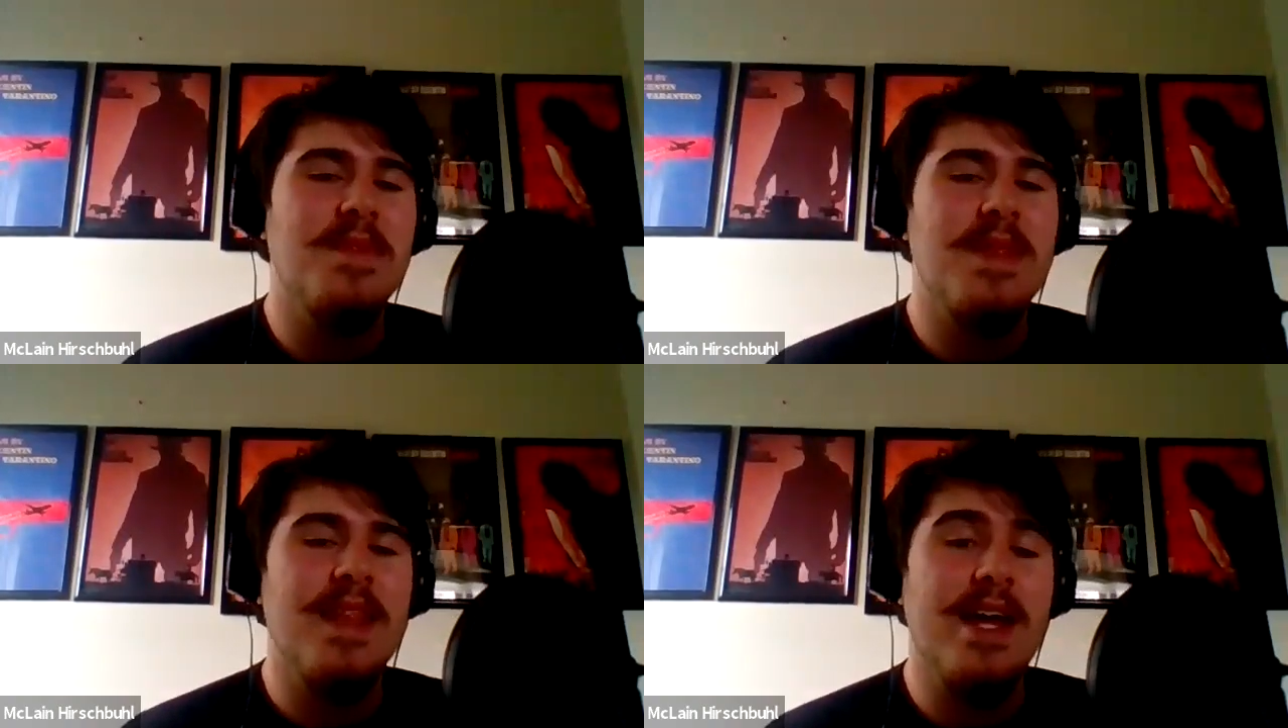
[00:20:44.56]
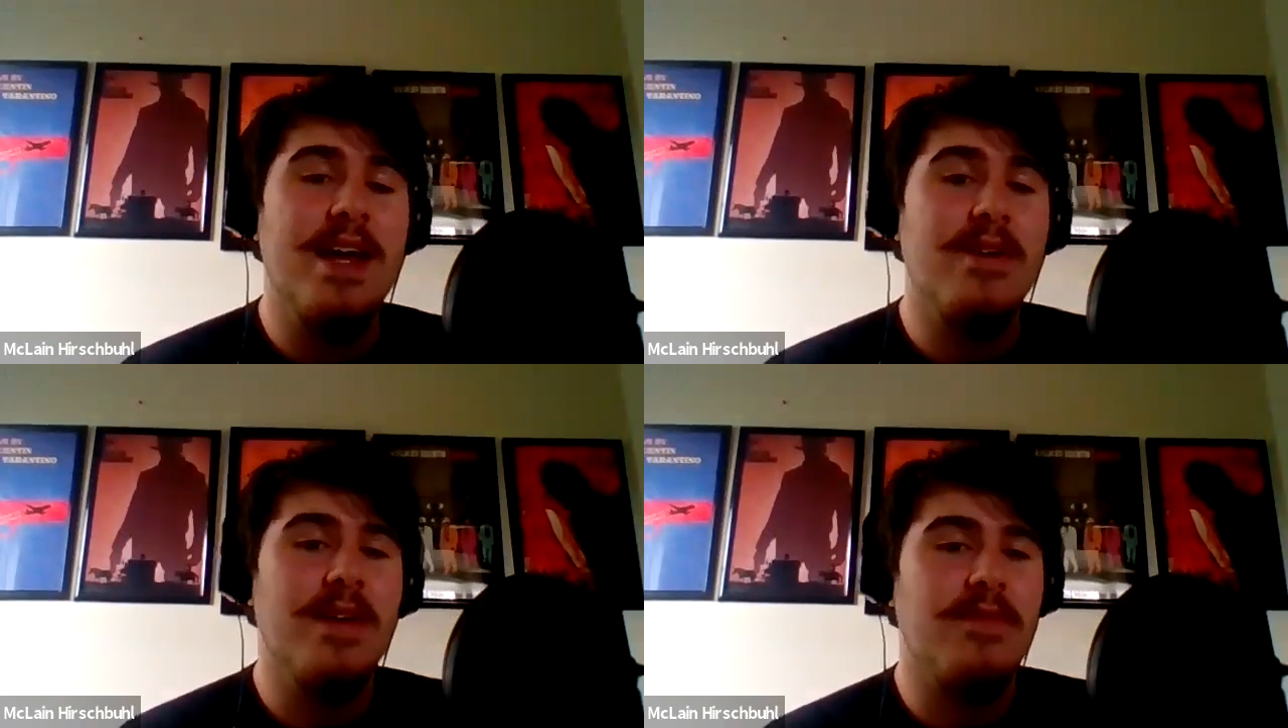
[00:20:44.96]

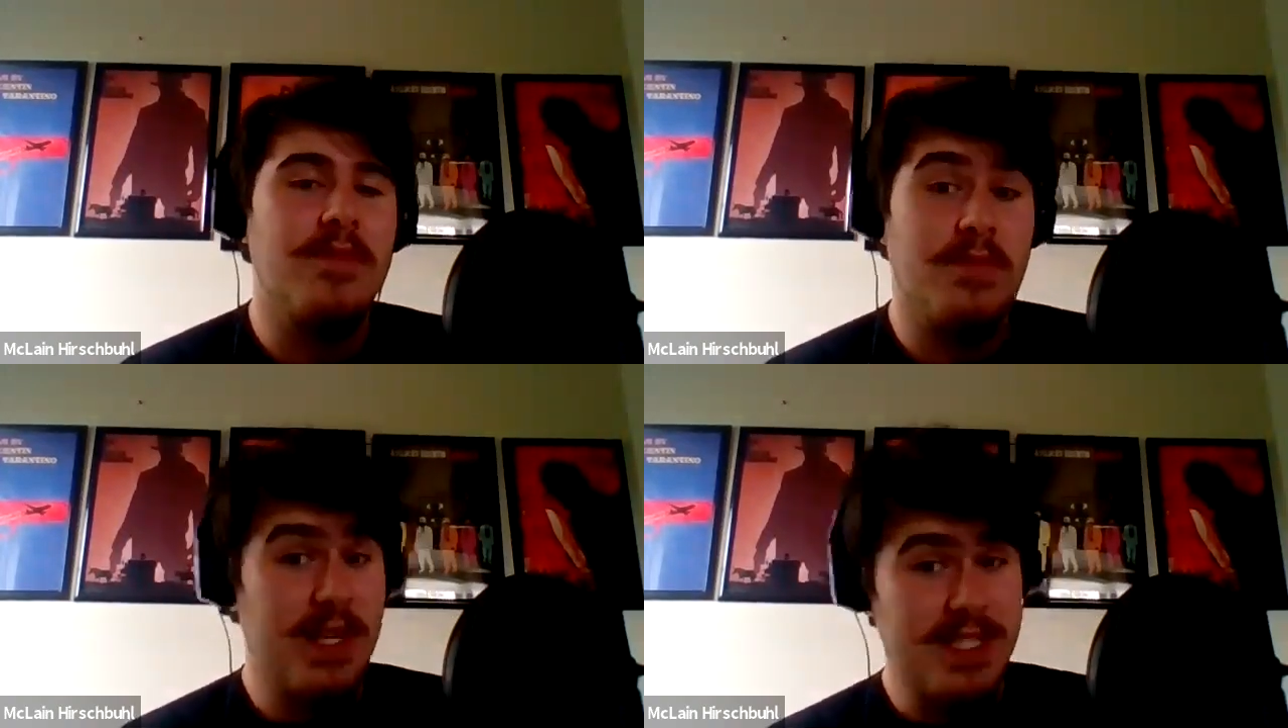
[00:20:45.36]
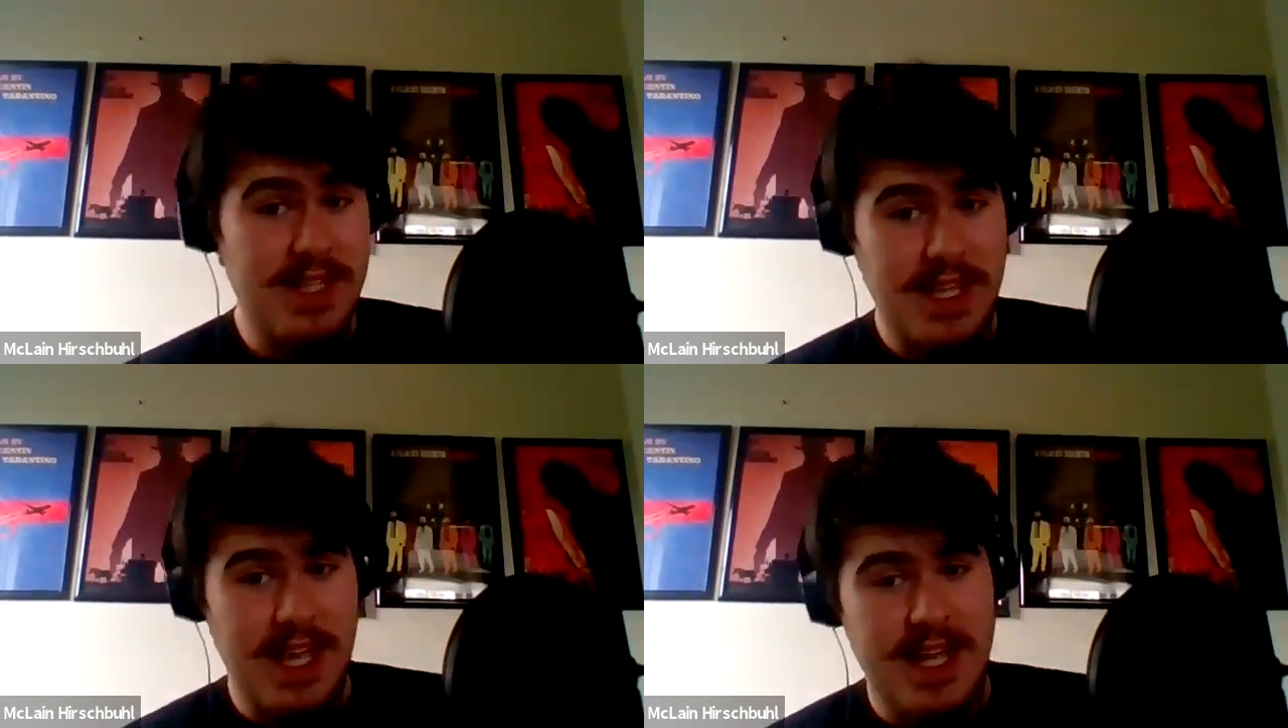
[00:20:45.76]
Now, for the rest
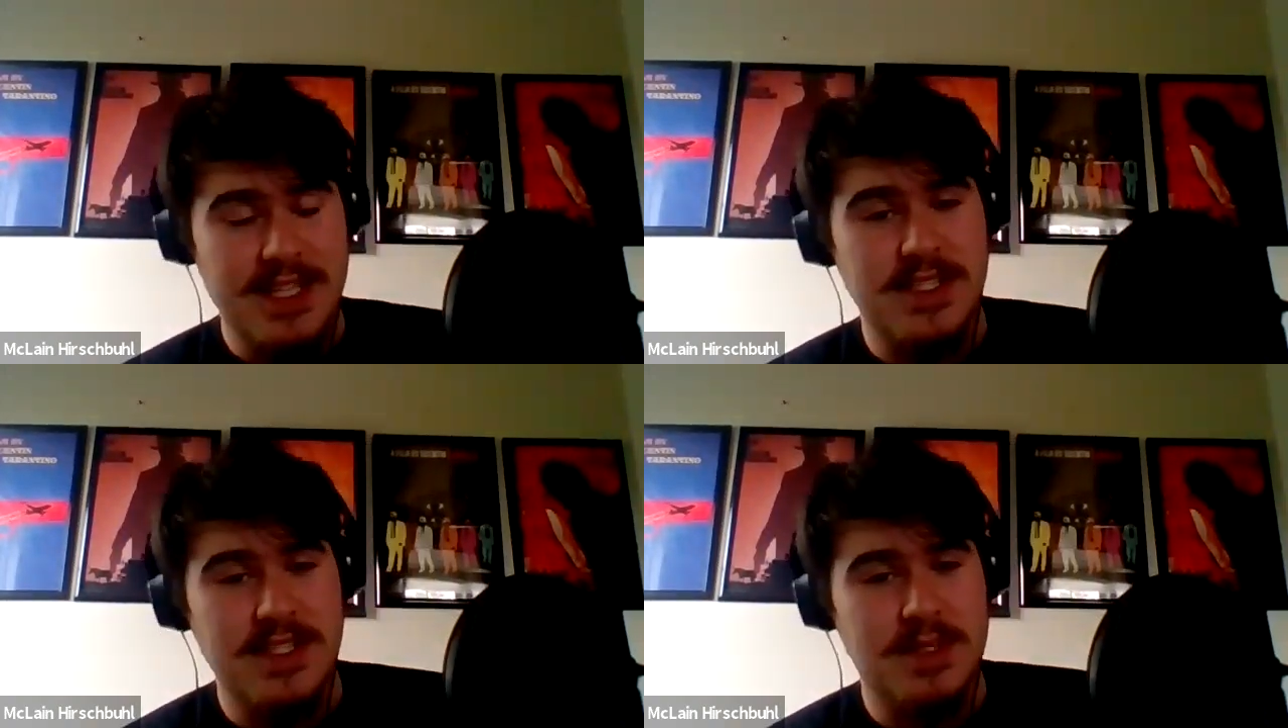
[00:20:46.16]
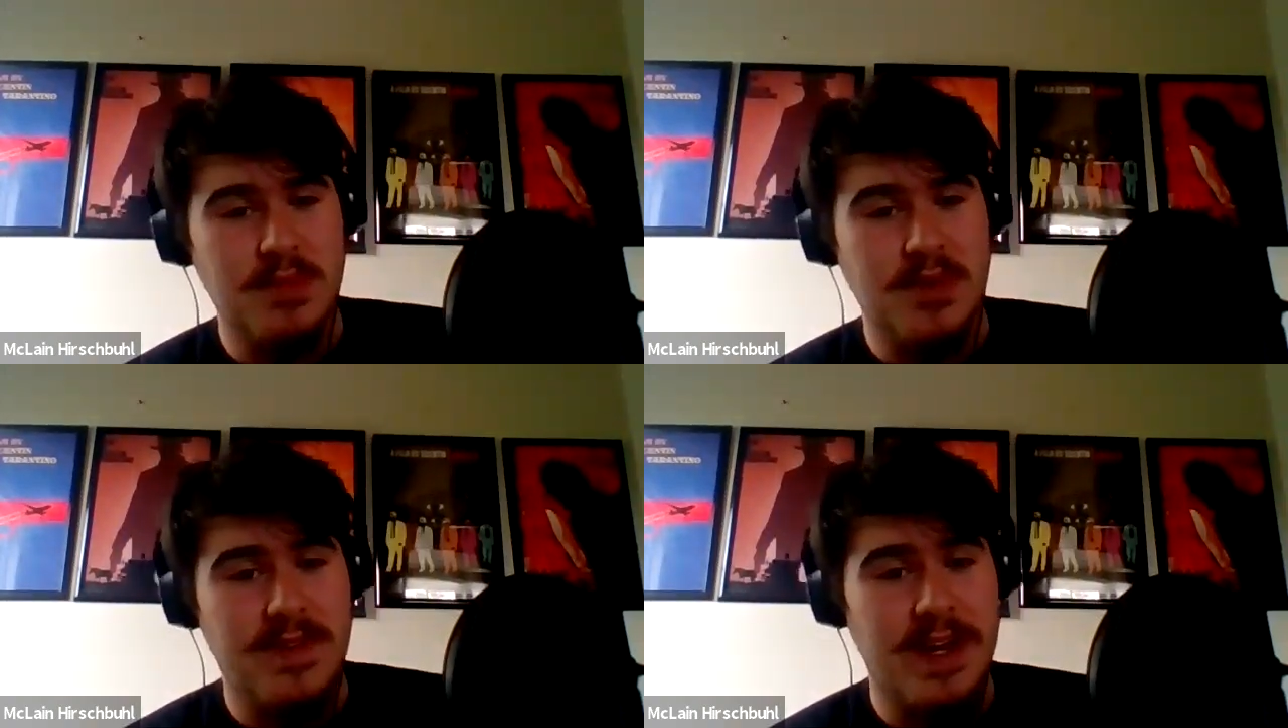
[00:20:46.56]
of the cast in this
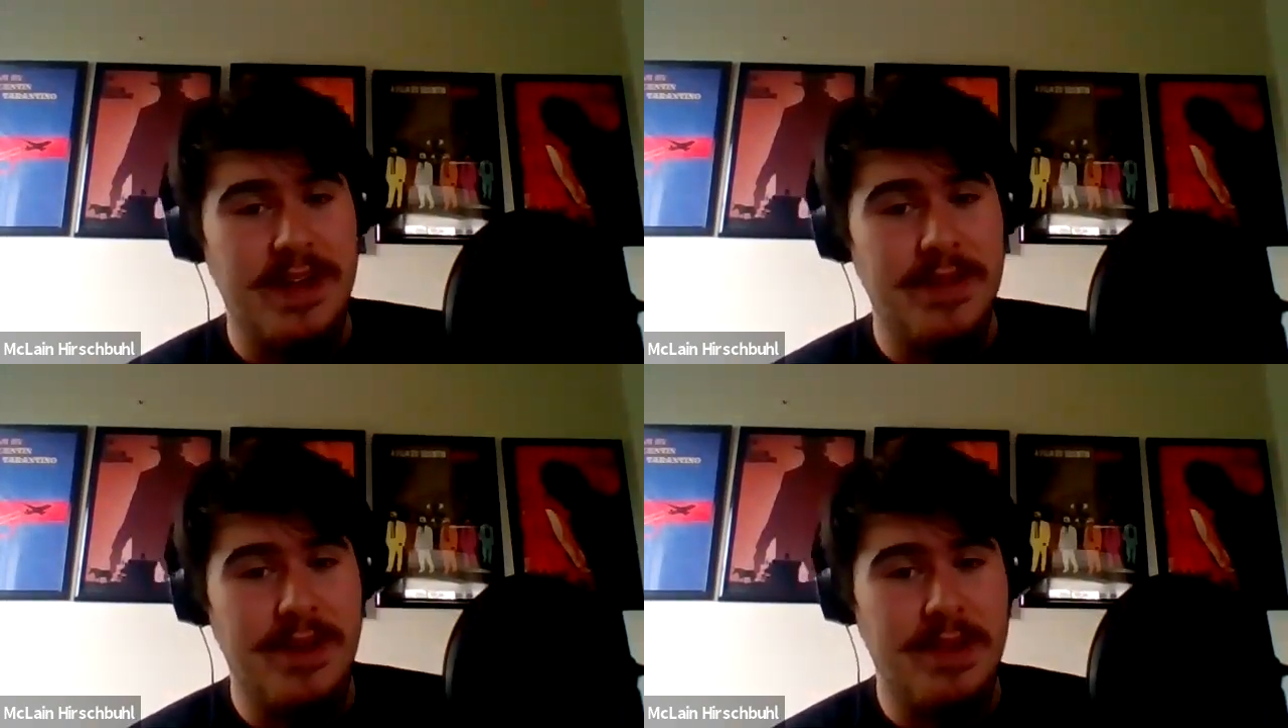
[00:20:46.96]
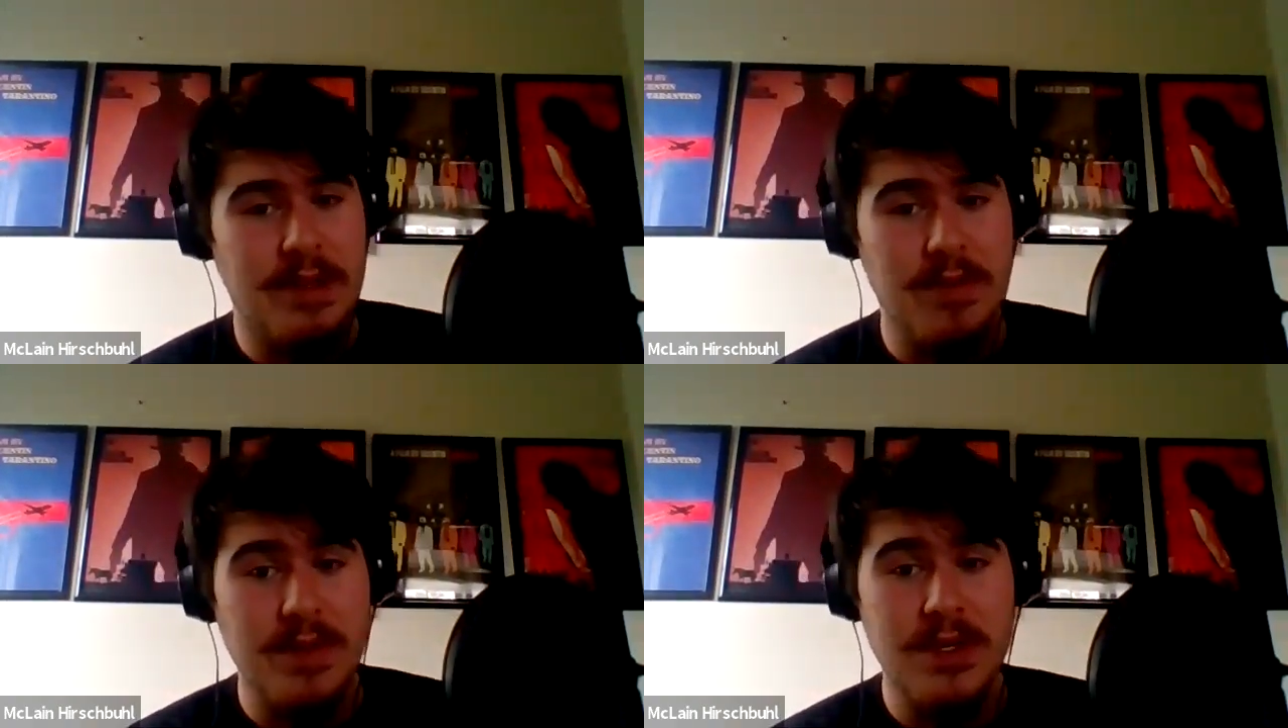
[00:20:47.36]
movie, I thought
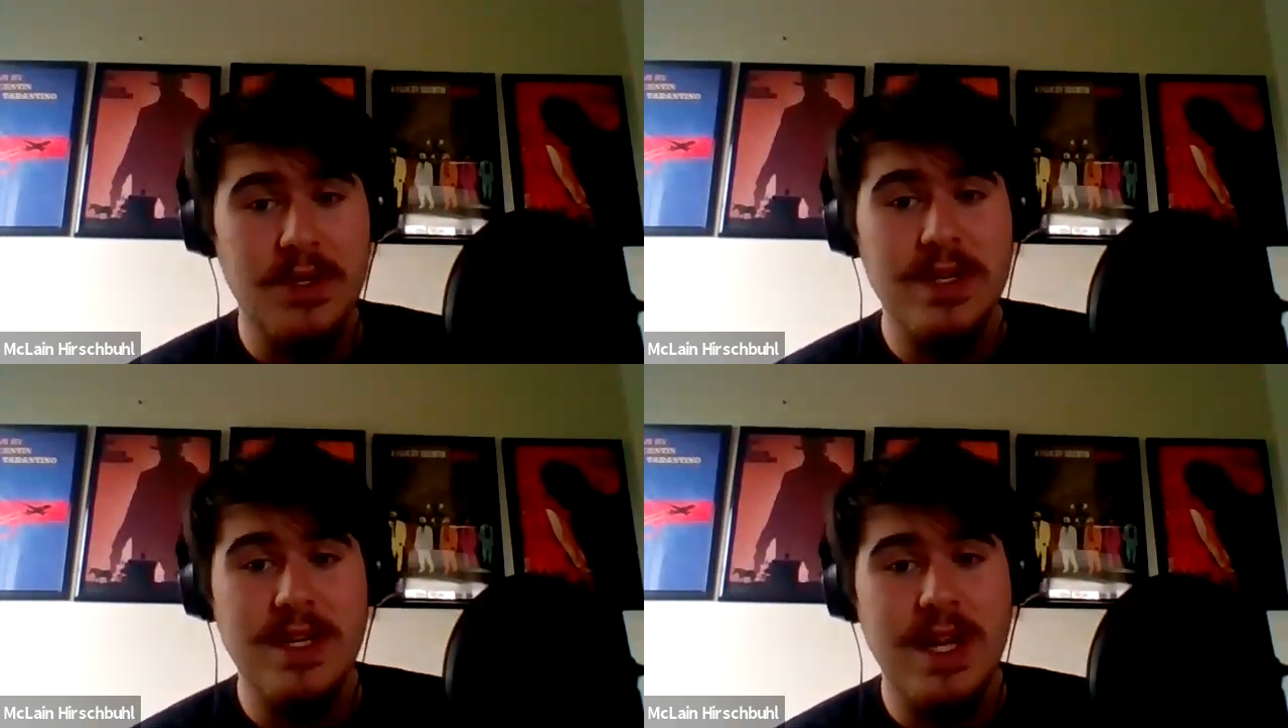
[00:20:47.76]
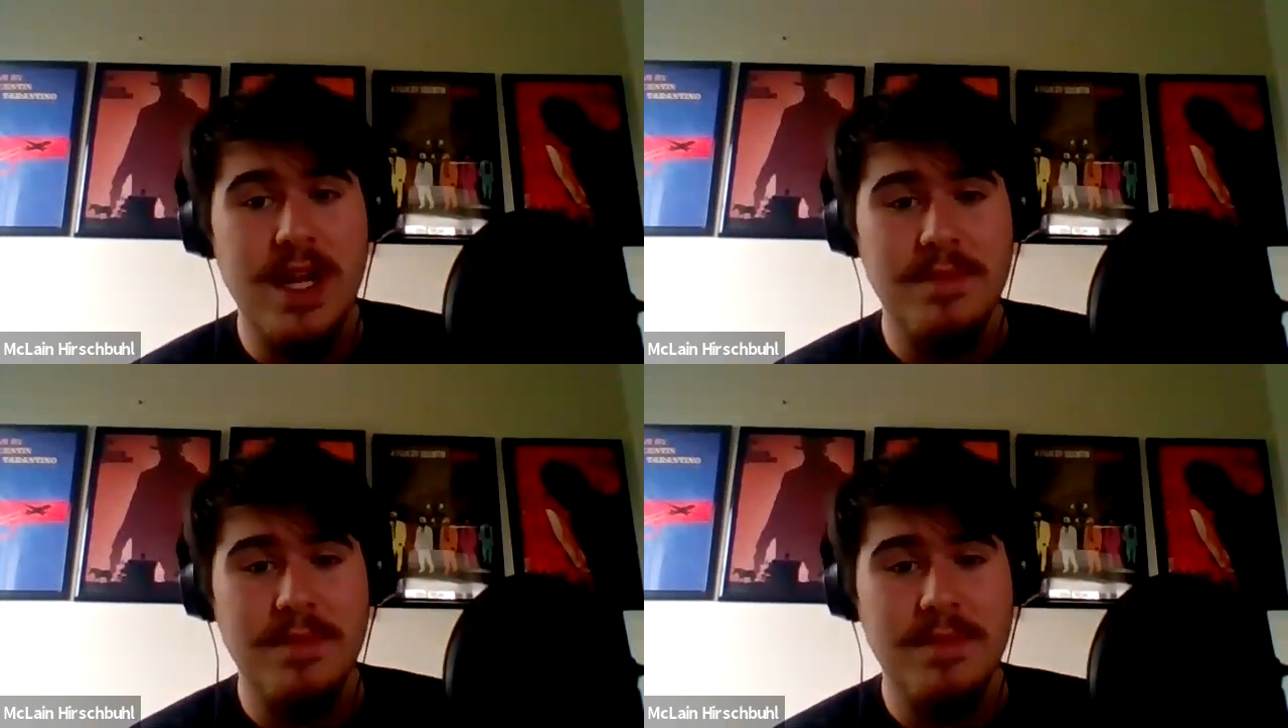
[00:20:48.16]
they were good.